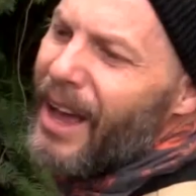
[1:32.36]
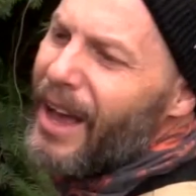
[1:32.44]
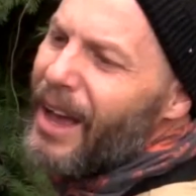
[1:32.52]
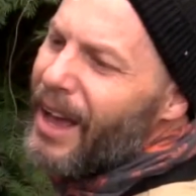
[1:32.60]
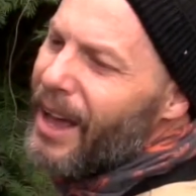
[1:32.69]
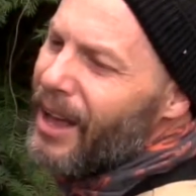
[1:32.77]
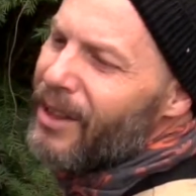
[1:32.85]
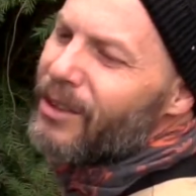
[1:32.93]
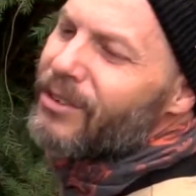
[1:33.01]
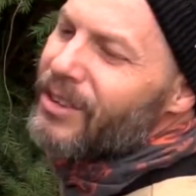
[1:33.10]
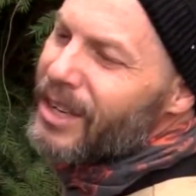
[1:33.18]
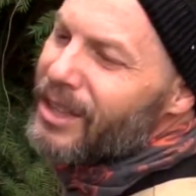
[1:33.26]
The good news,
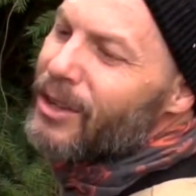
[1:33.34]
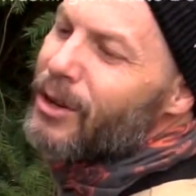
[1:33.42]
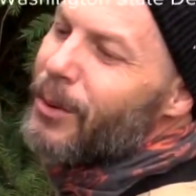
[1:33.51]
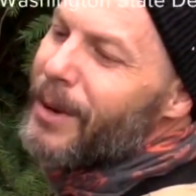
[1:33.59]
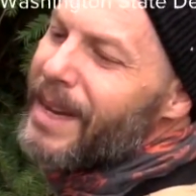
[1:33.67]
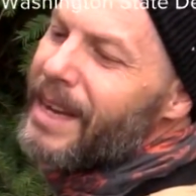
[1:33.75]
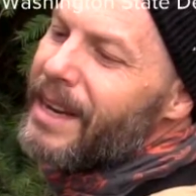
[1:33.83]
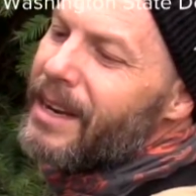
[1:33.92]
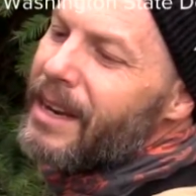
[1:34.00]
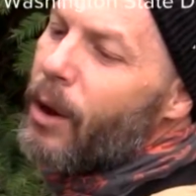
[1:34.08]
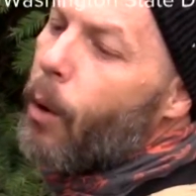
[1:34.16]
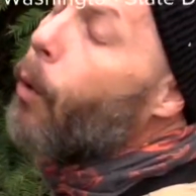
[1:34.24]
the numbers are
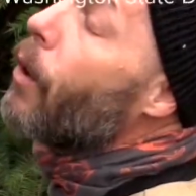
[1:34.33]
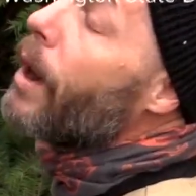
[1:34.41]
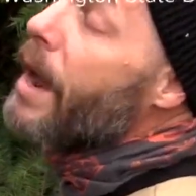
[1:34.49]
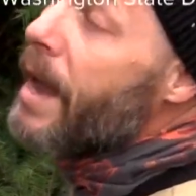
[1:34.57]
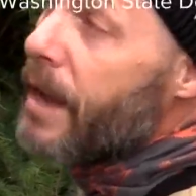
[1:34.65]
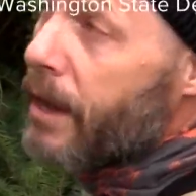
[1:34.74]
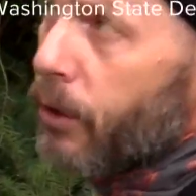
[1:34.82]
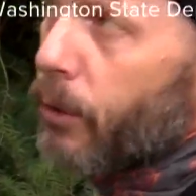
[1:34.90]
low, just over a